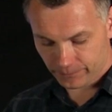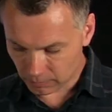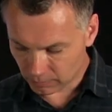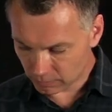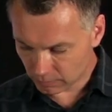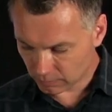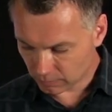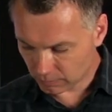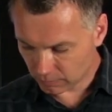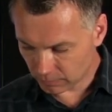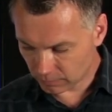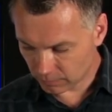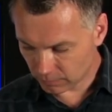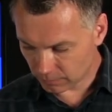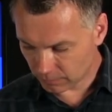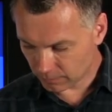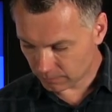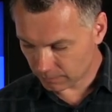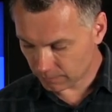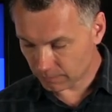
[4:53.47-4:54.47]

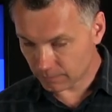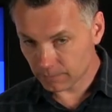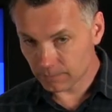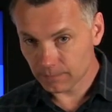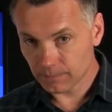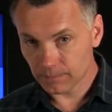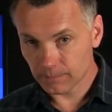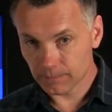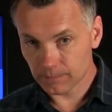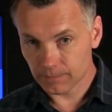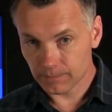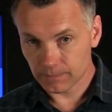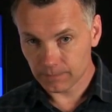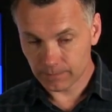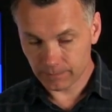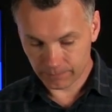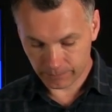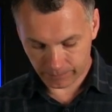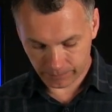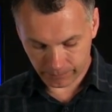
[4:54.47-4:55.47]

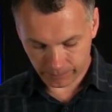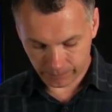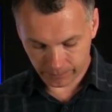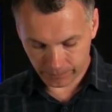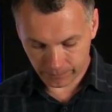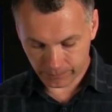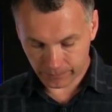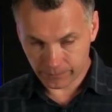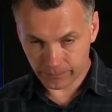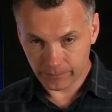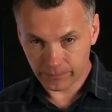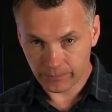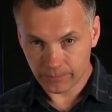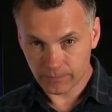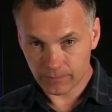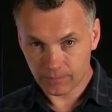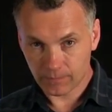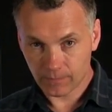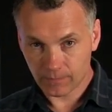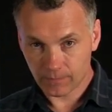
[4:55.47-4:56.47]

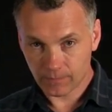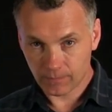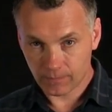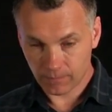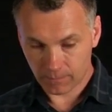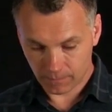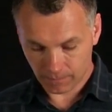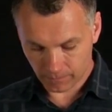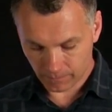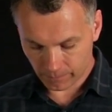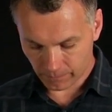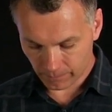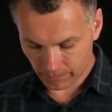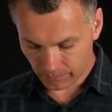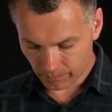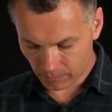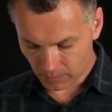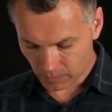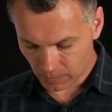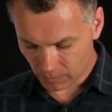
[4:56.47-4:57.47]

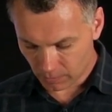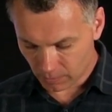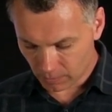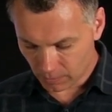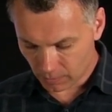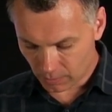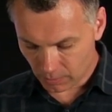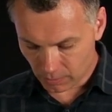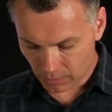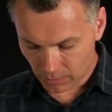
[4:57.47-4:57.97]
(silence)